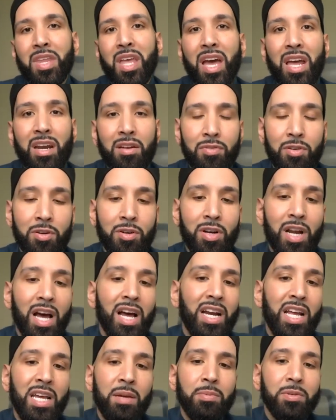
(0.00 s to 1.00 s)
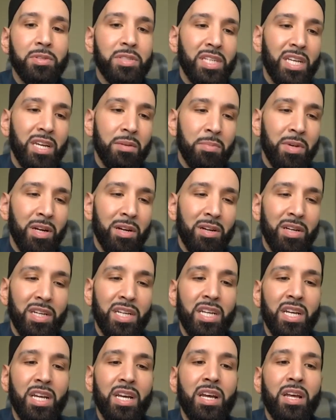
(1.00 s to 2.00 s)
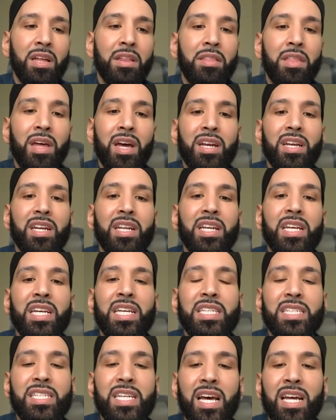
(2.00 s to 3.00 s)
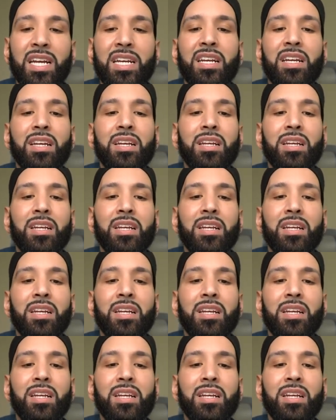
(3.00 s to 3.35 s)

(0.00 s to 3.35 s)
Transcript: And if you're not able to get married, then he said,